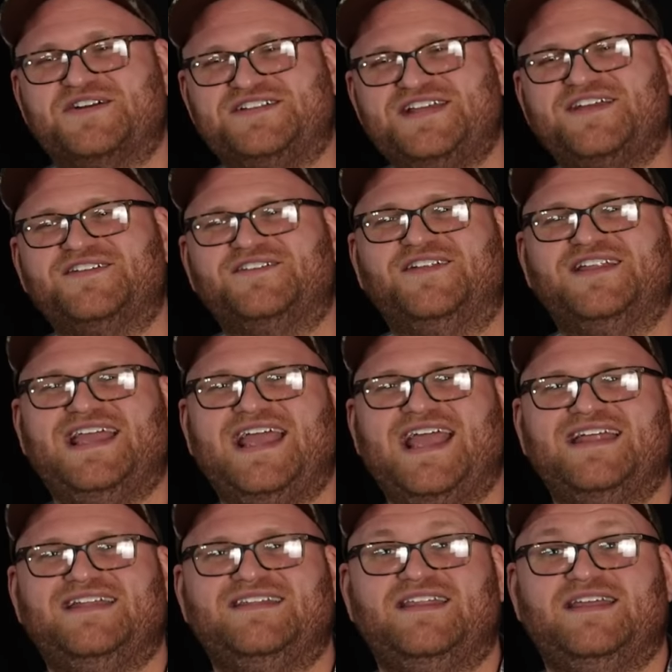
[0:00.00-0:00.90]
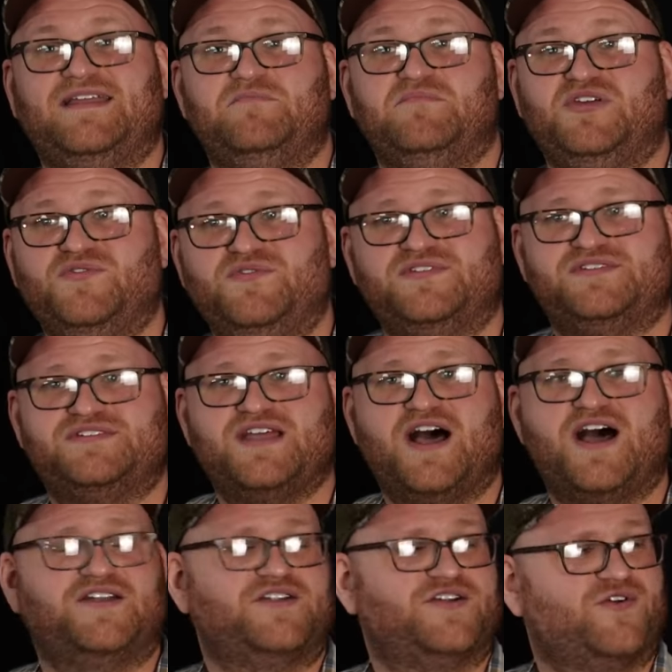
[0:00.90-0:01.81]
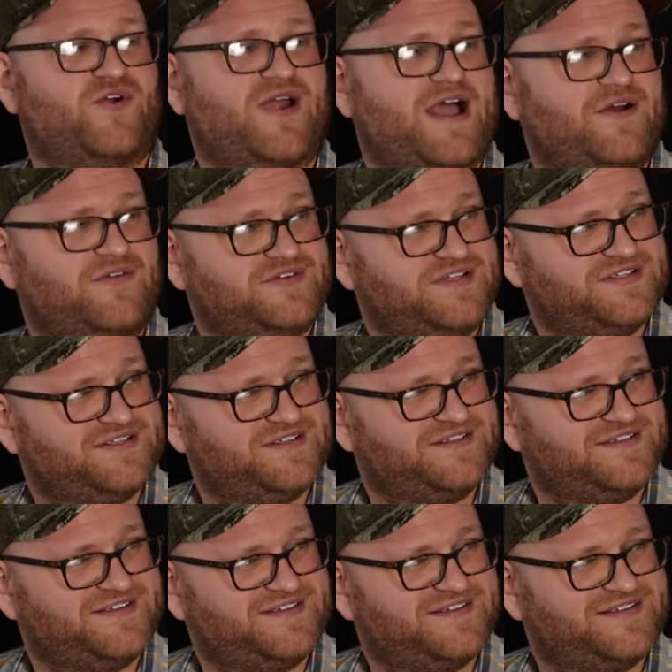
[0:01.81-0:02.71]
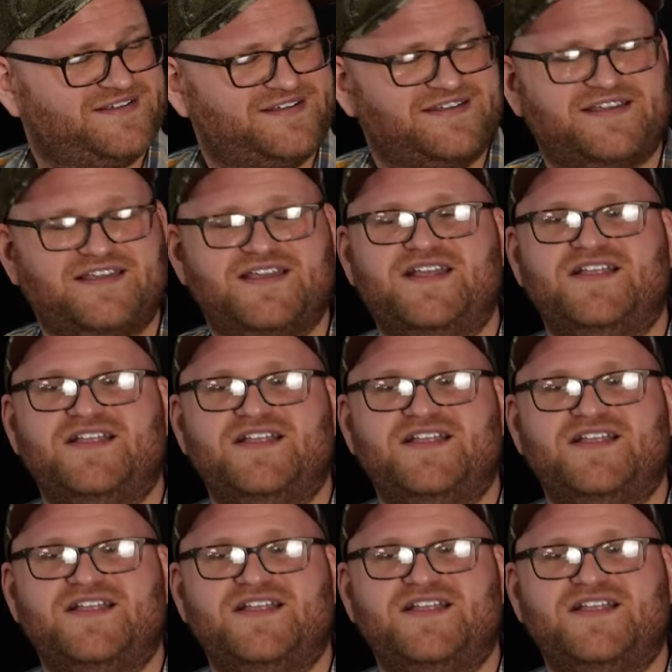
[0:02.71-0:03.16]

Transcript: particularly in the mutant underground. Yep.